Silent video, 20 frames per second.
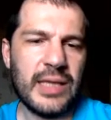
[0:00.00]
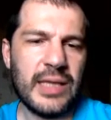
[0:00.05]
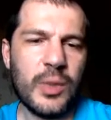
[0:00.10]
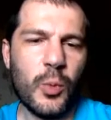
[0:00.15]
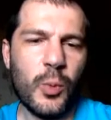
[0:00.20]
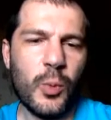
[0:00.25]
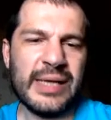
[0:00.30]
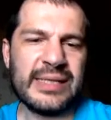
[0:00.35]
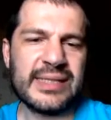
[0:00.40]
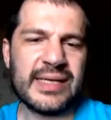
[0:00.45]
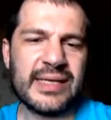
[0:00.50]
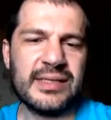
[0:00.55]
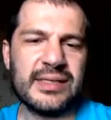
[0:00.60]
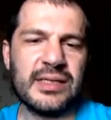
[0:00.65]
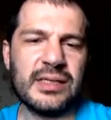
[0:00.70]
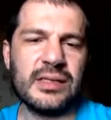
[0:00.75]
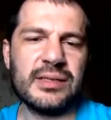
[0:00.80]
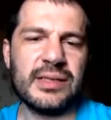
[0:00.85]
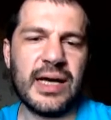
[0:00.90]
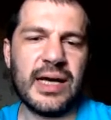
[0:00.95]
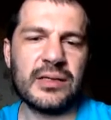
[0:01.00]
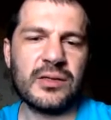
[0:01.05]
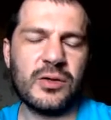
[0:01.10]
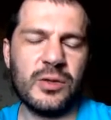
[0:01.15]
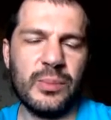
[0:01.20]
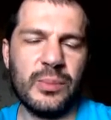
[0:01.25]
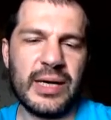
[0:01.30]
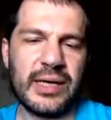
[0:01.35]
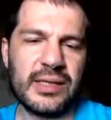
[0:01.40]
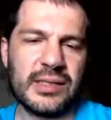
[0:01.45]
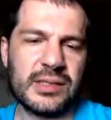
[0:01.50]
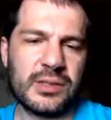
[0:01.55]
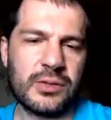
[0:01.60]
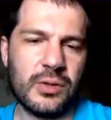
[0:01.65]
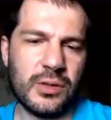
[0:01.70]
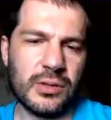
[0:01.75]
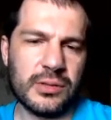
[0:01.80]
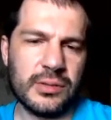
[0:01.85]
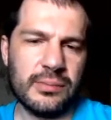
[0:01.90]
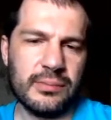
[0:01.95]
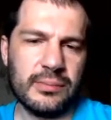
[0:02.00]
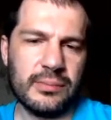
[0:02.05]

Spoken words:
waits until done callback is called.